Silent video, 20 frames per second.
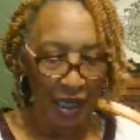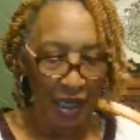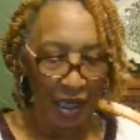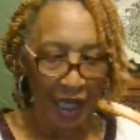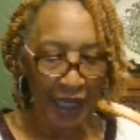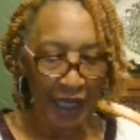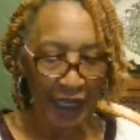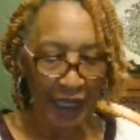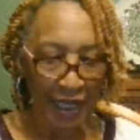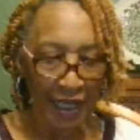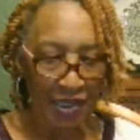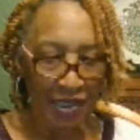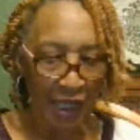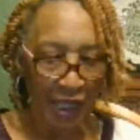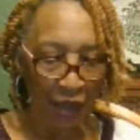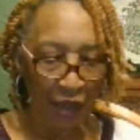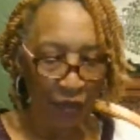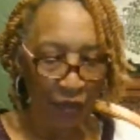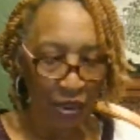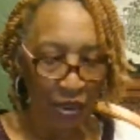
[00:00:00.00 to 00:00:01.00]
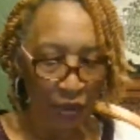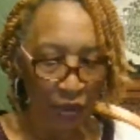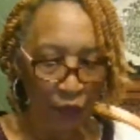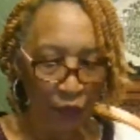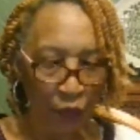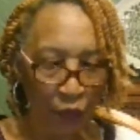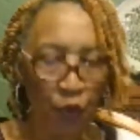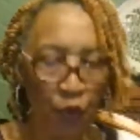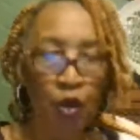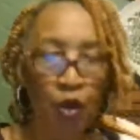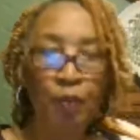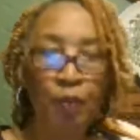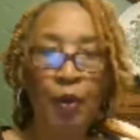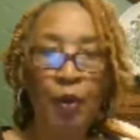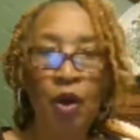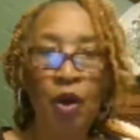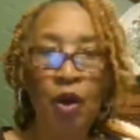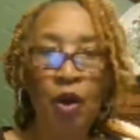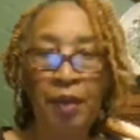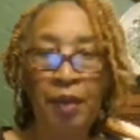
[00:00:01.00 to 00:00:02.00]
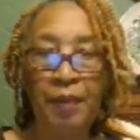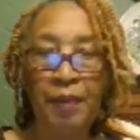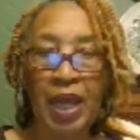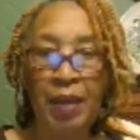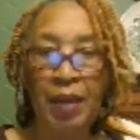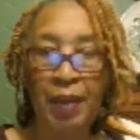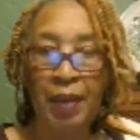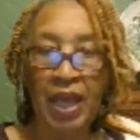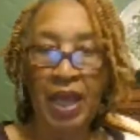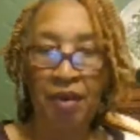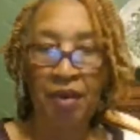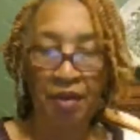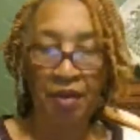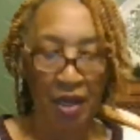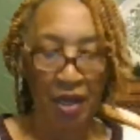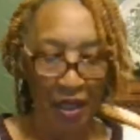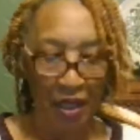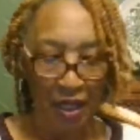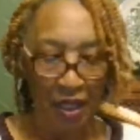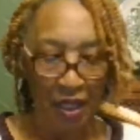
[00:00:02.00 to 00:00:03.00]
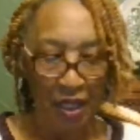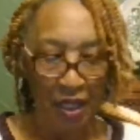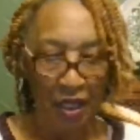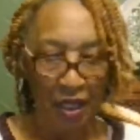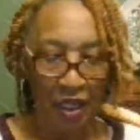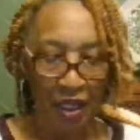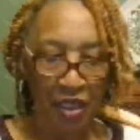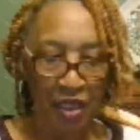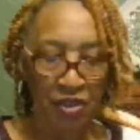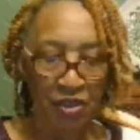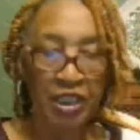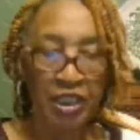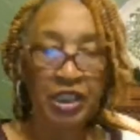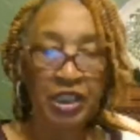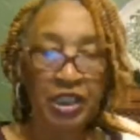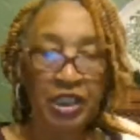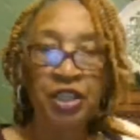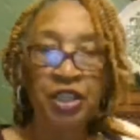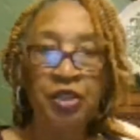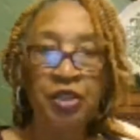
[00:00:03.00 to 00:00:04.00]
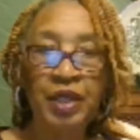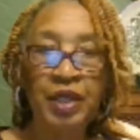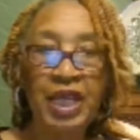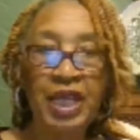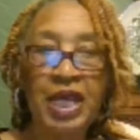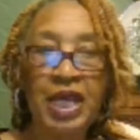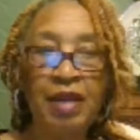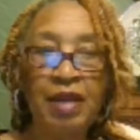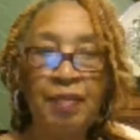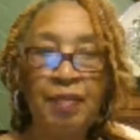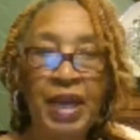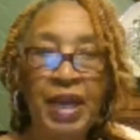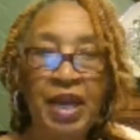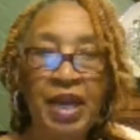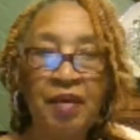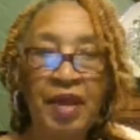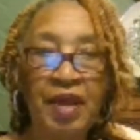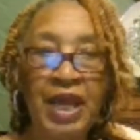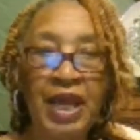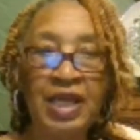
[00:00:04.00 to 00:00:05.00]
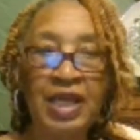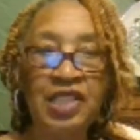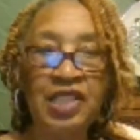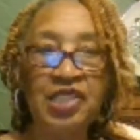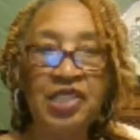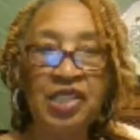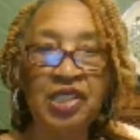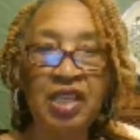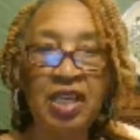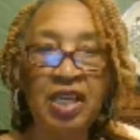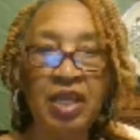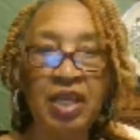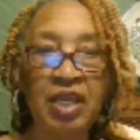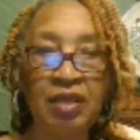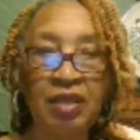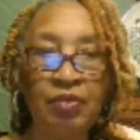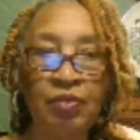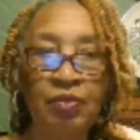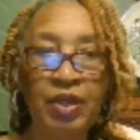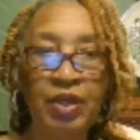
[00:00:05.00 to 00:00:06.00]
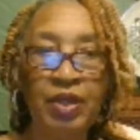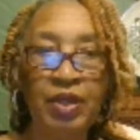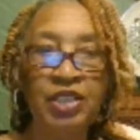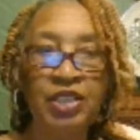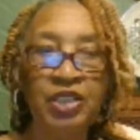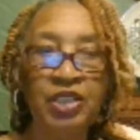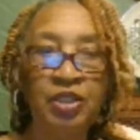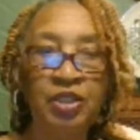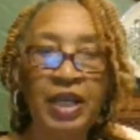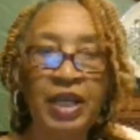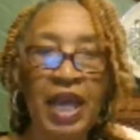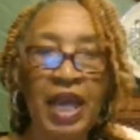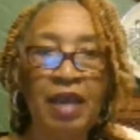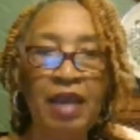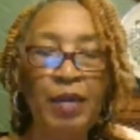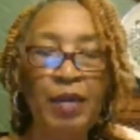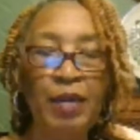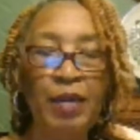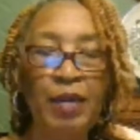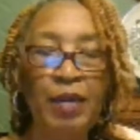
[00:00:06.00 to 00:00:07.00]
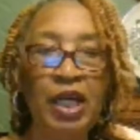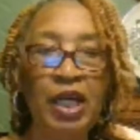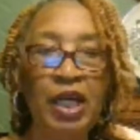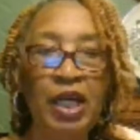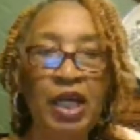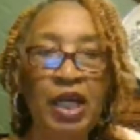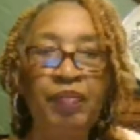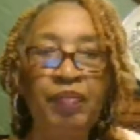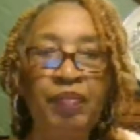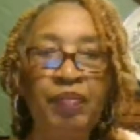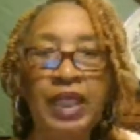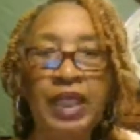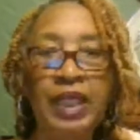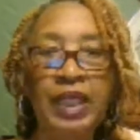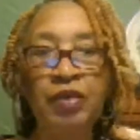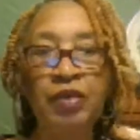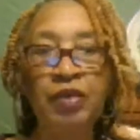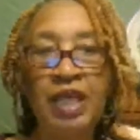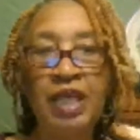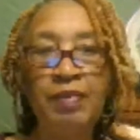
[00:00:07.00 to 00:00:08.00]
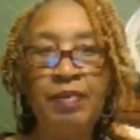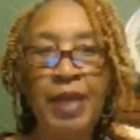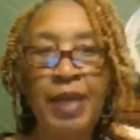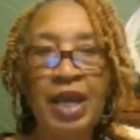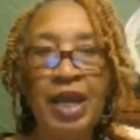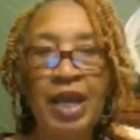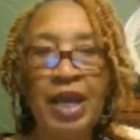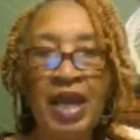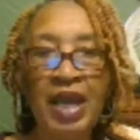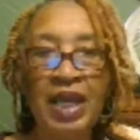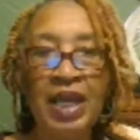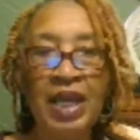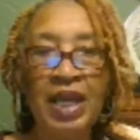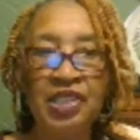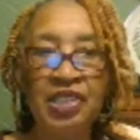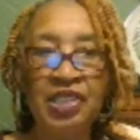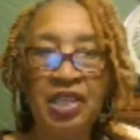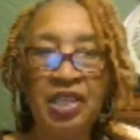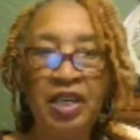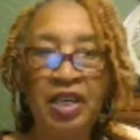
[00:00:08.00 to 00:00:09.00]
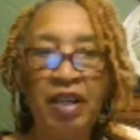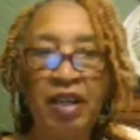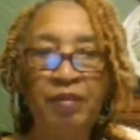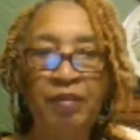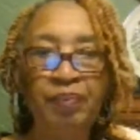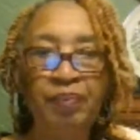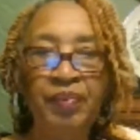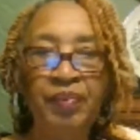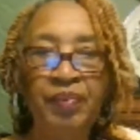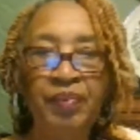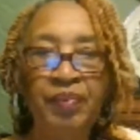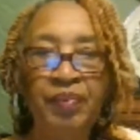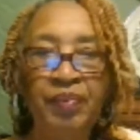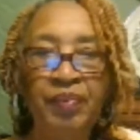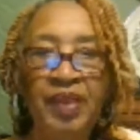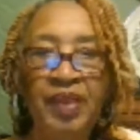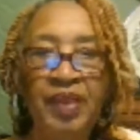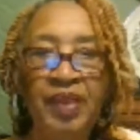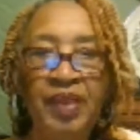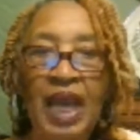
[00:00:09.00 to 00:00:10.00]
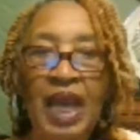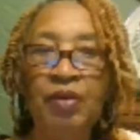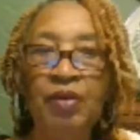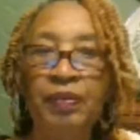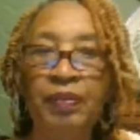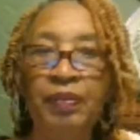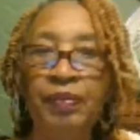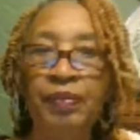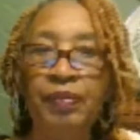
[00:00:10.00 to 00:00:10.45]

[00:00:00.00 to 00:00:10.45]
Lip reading: I guess that was the rural part of Mayberry. Because they showed Ken Berry and his son, when the show came on, they showed Ken Berry and his son out,